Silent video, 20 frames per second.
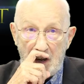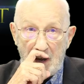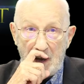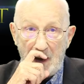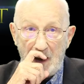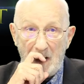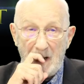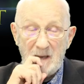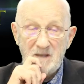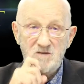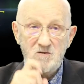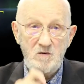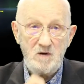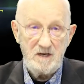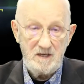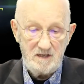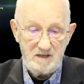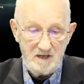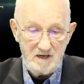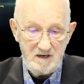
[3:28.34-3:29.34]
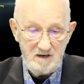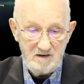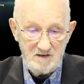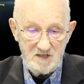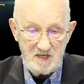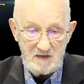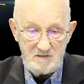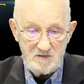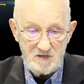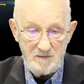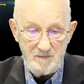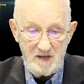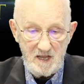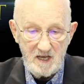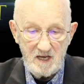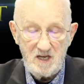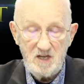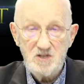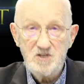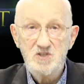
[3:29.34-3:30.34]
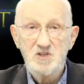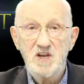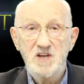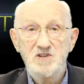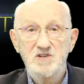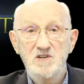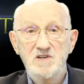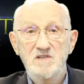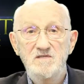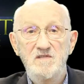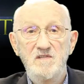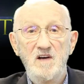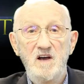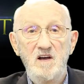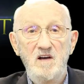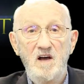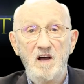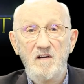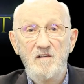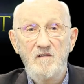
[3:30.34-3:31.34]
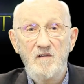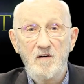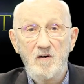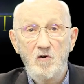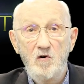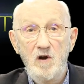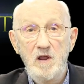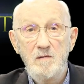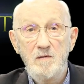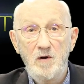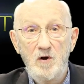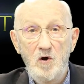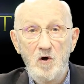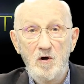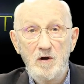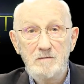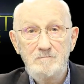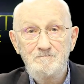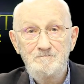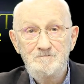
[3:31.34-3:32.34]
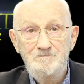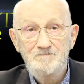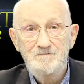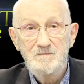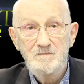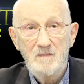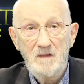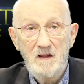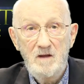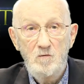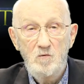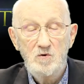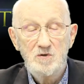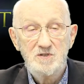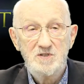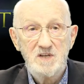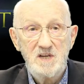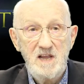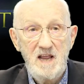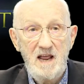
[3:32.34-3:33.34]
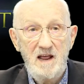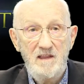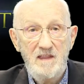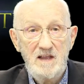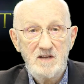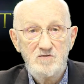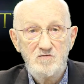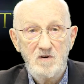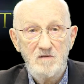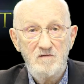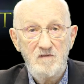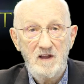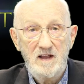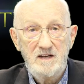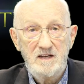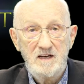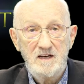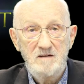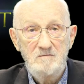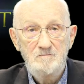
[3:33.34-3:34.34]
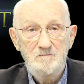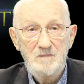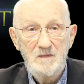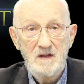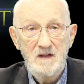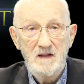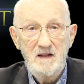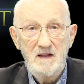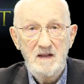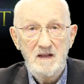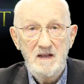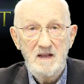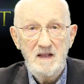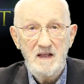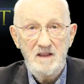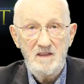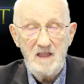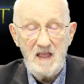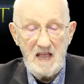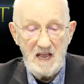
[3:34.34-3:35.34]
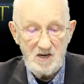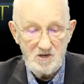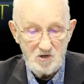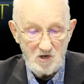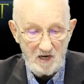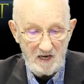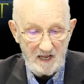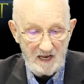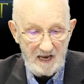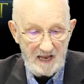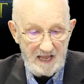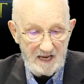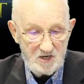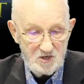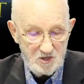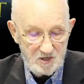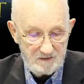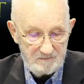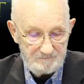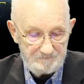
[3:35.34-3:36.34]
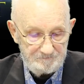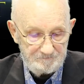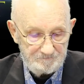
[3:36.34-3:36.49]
Well, that's what there seems to be a consensus of agreement on. We'll see how that's reflected in the actual election.